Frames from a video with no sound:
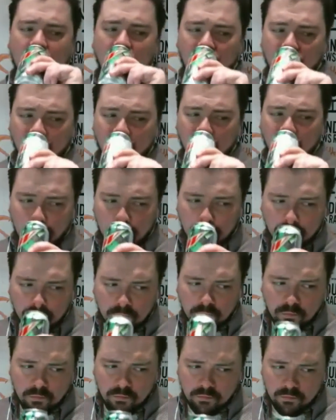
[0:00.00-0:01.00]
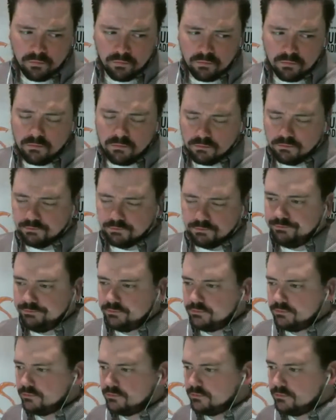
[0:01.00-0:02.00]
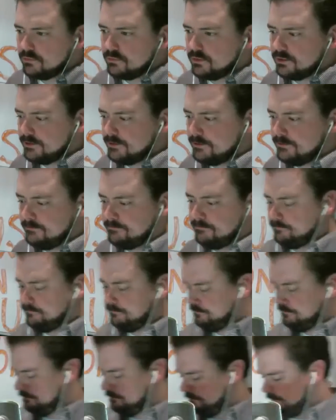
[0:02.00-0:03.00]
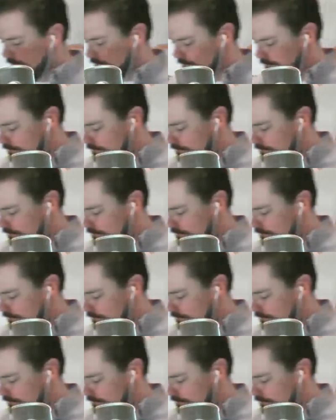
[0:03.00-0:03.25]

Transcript: Neo-federalism is the predominant idea